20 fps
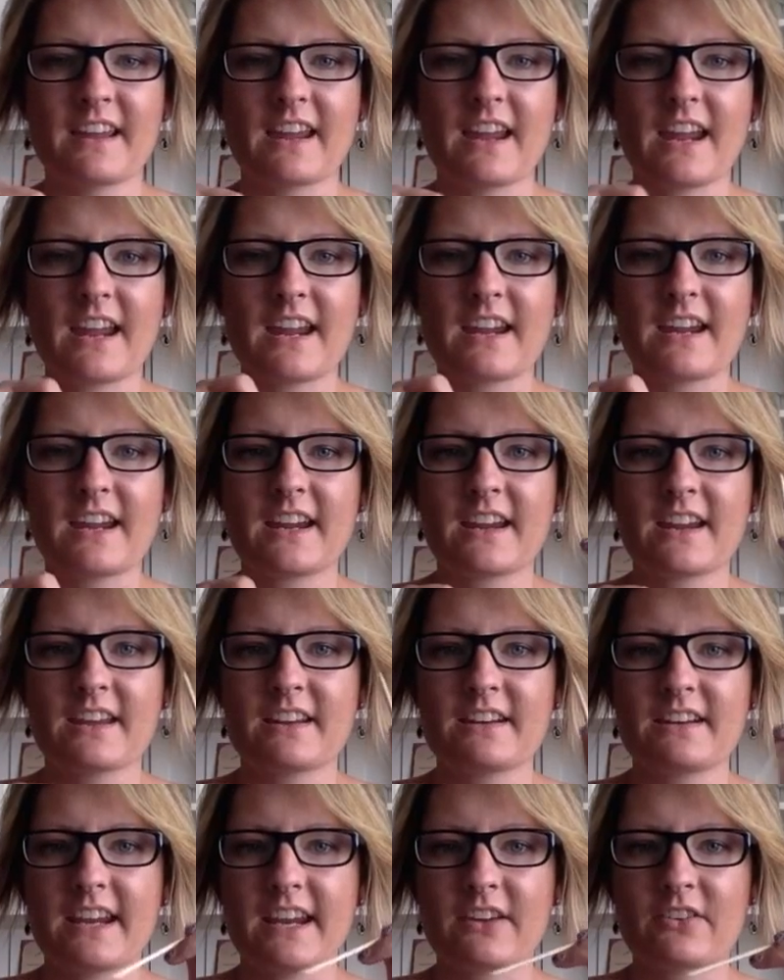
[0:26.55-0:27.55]

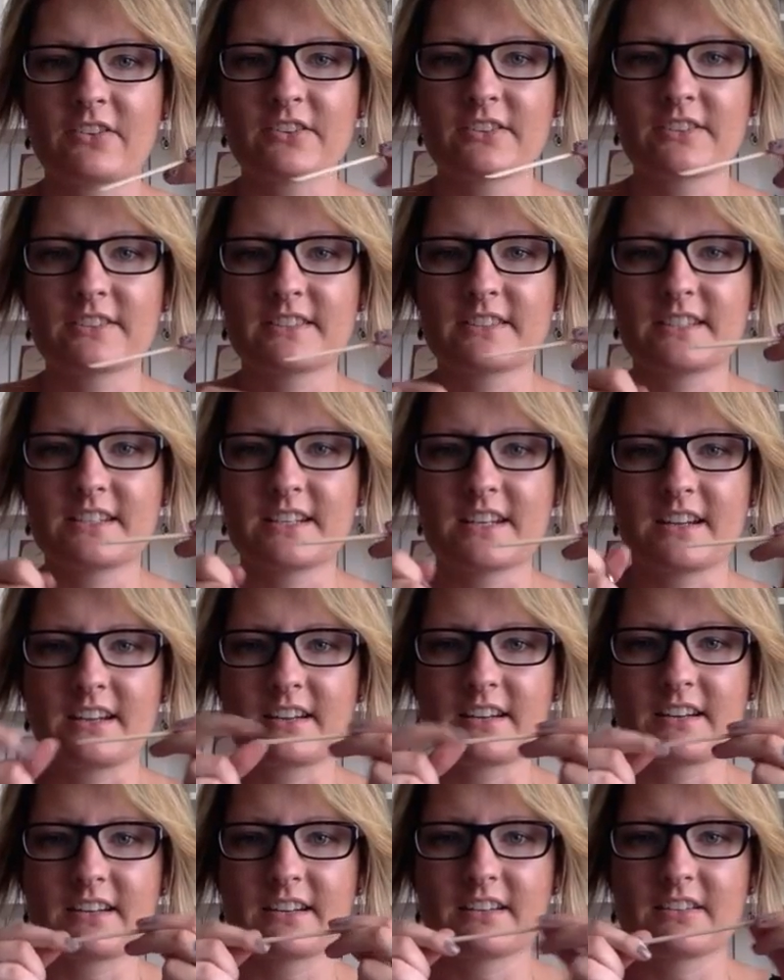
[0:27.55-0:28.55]
a nail
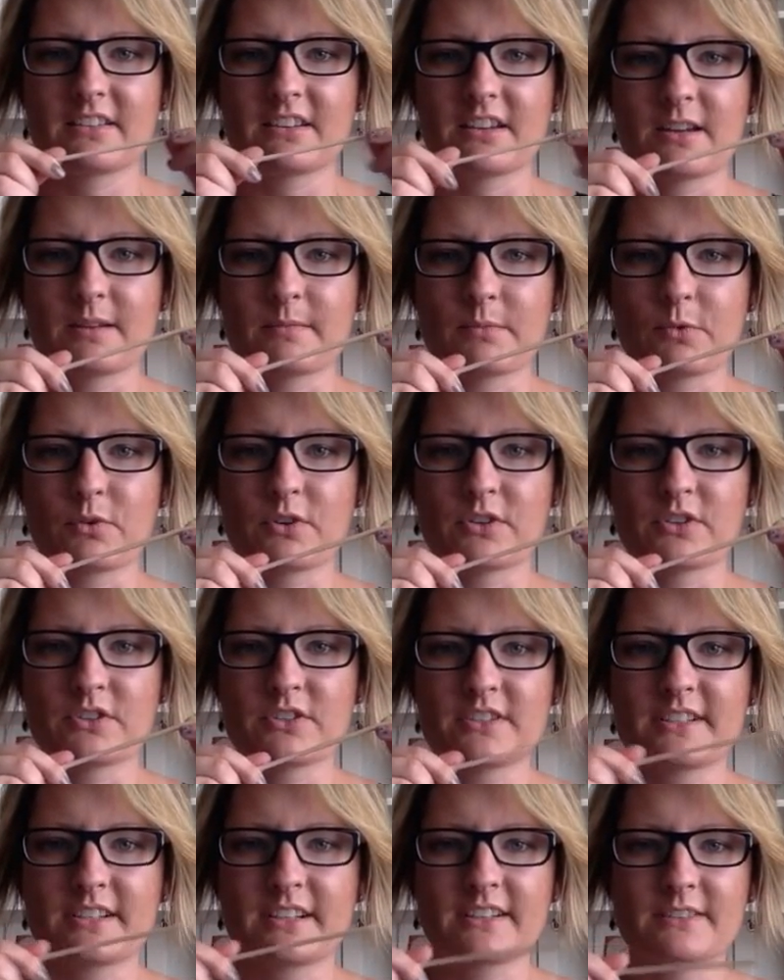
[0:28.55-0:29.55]
stick,
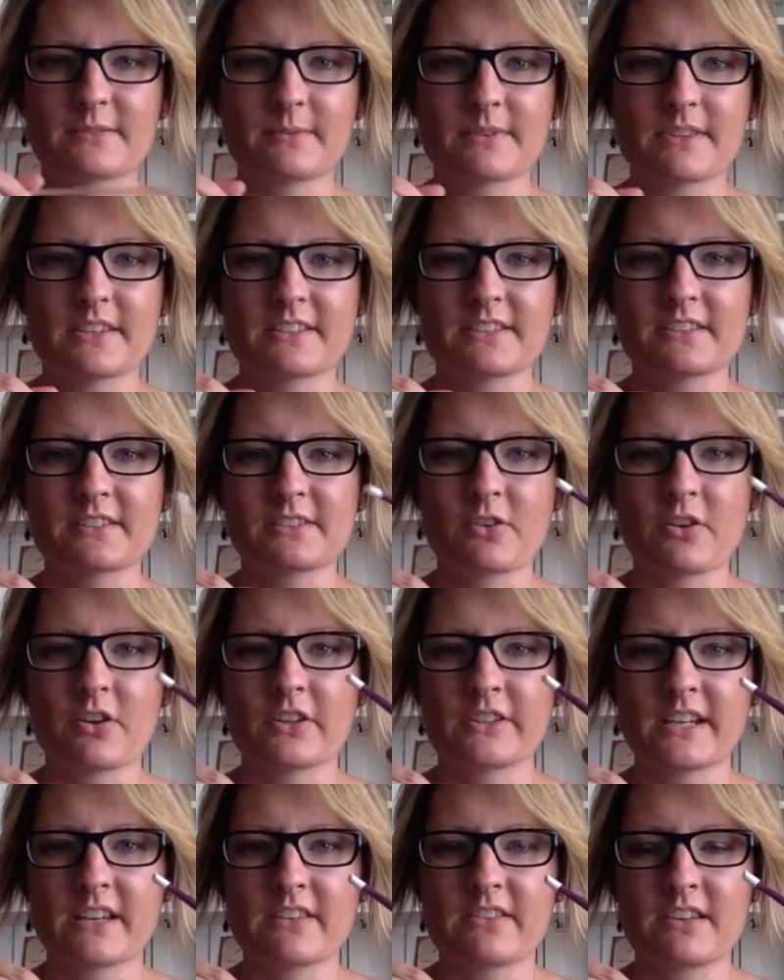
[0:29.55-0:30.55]
orange stick is what this is
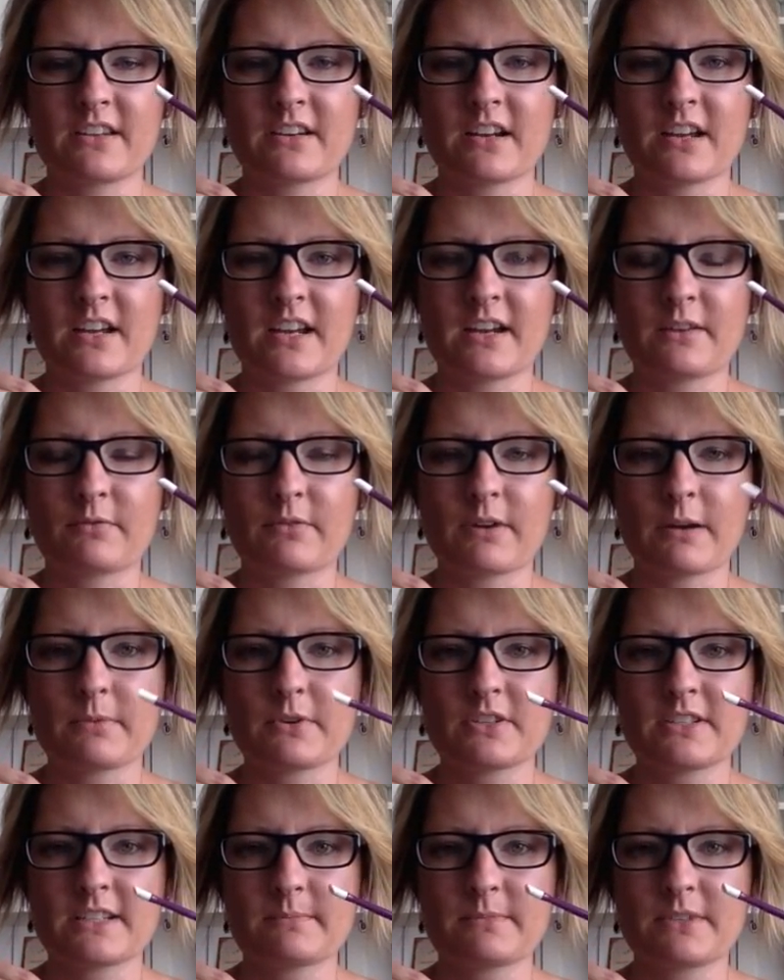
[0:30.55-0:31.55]
called, and then a
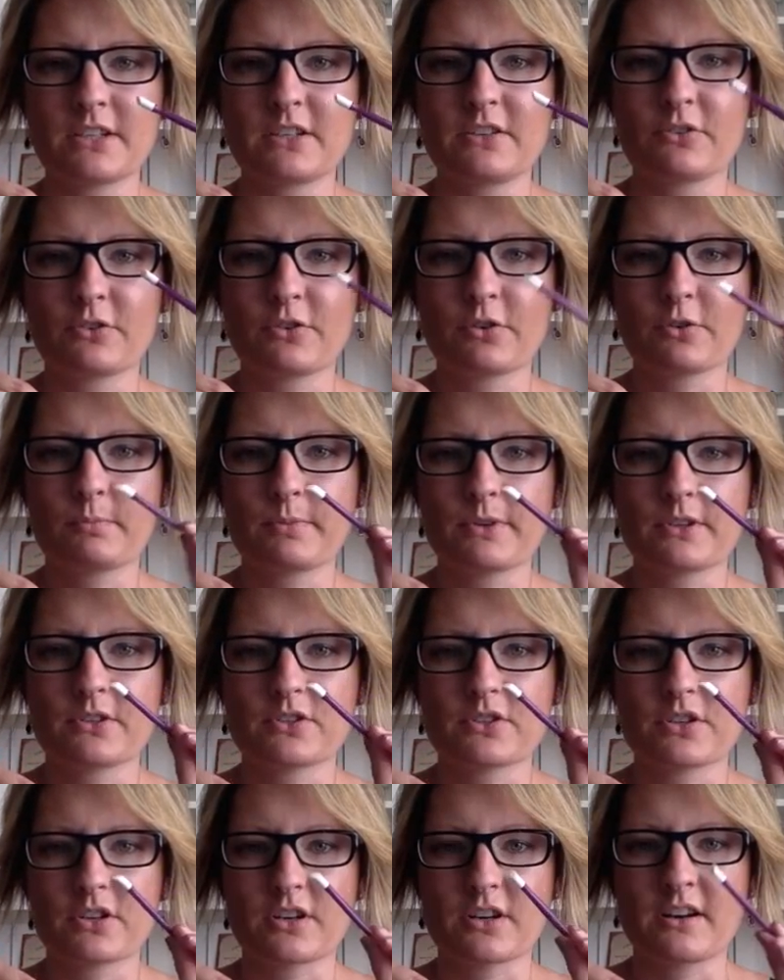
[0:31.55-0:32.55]
rubber tipped cuticle
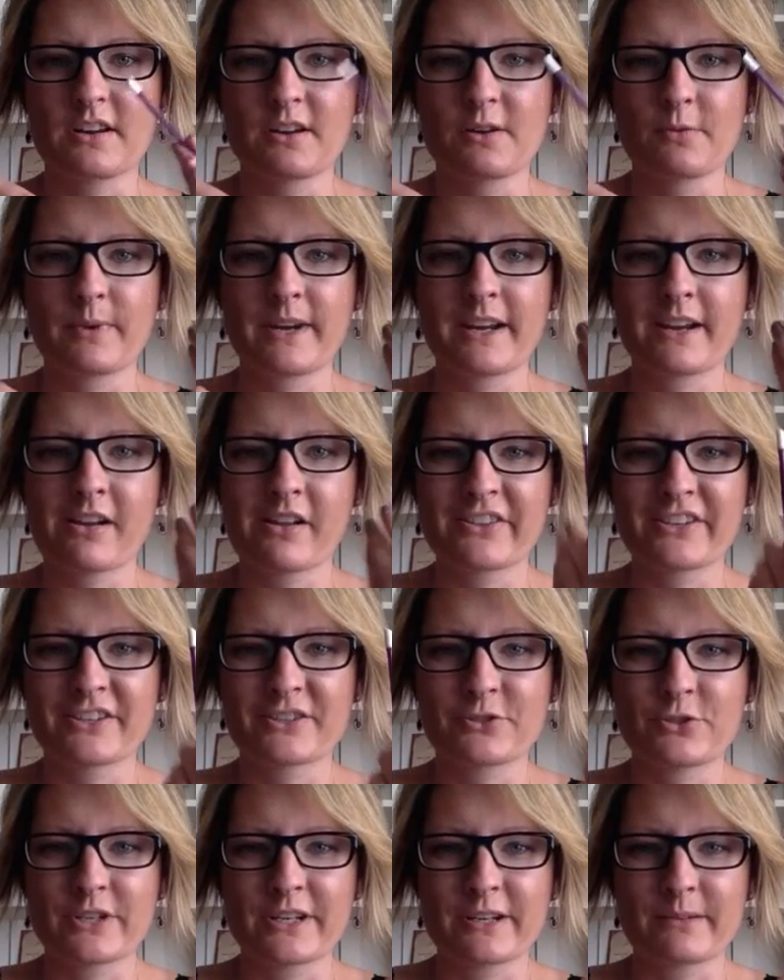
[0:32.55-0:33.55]
pusher. We call
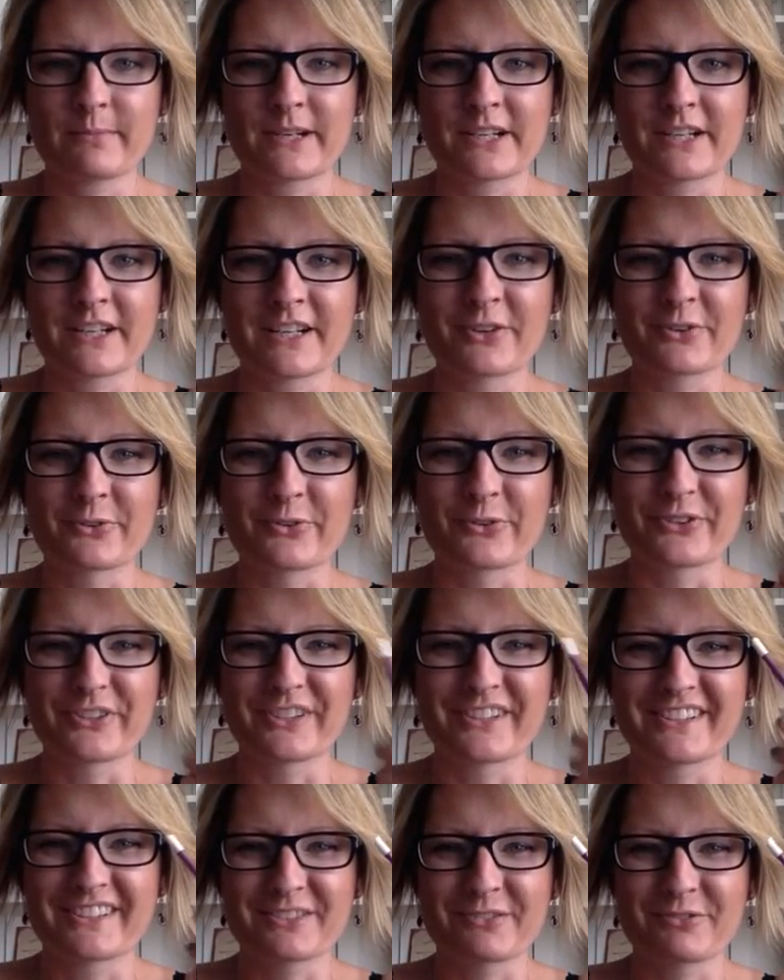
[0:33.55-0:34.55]
this Jamberry
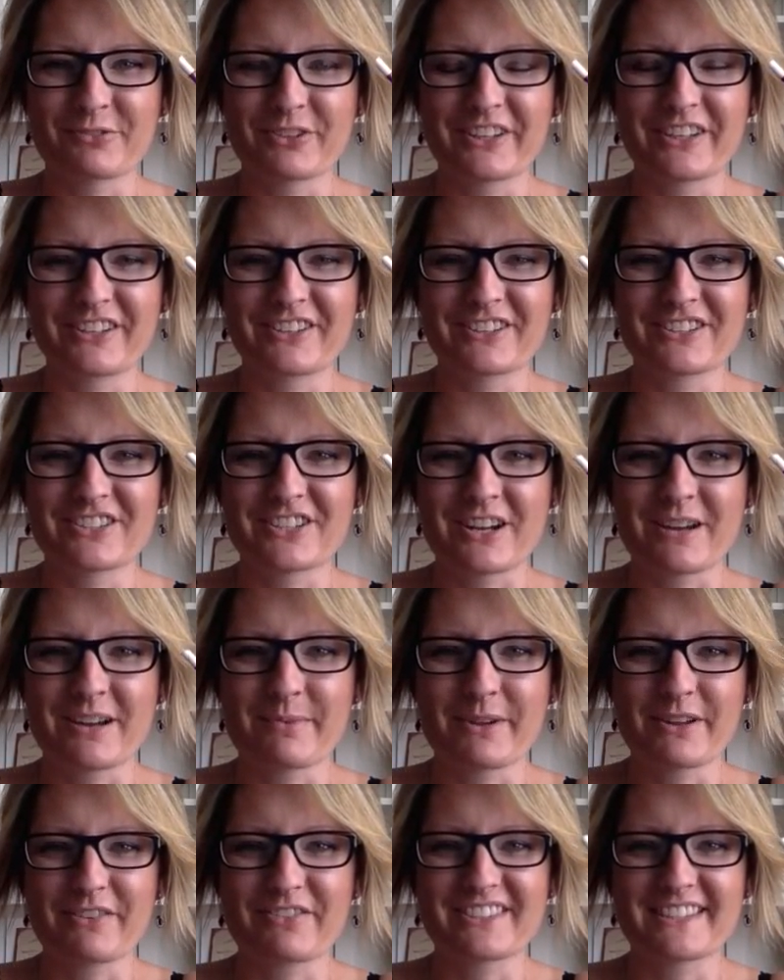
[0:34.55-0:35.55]
Gold. It does a really good job
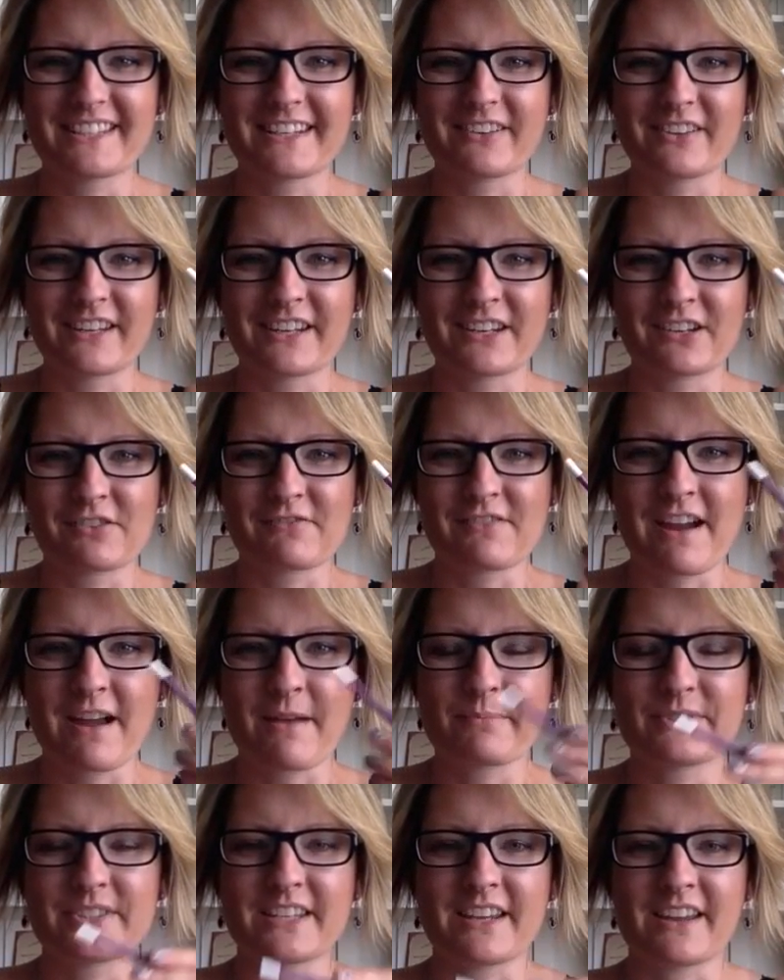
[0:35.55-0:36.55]
of sealing your
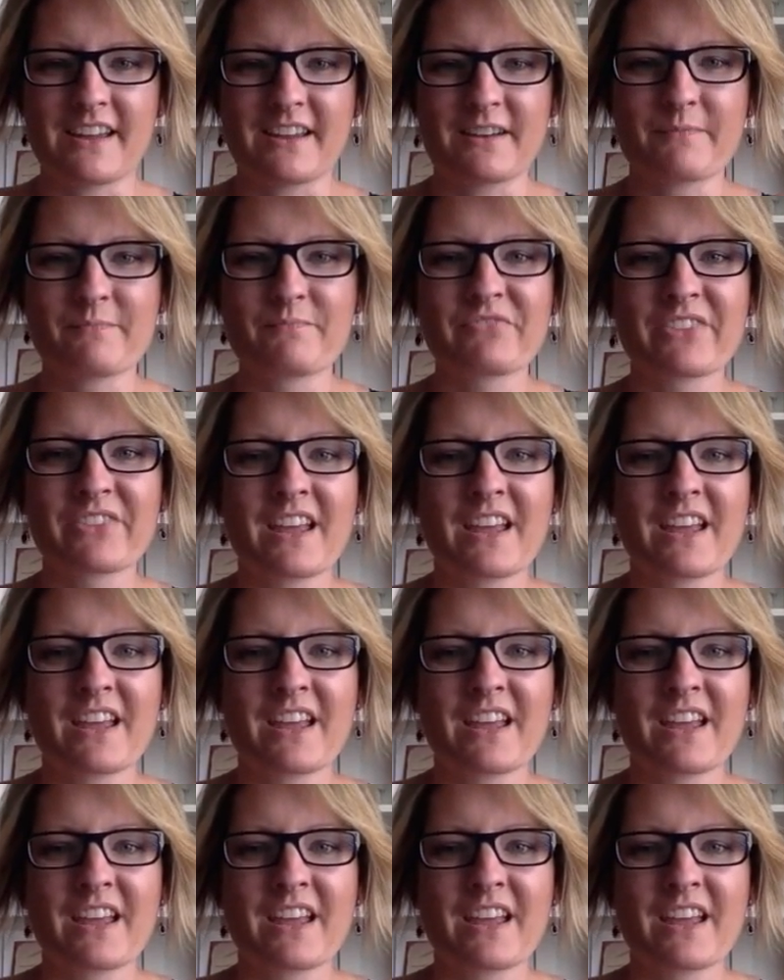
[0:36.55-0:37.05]
wraps in.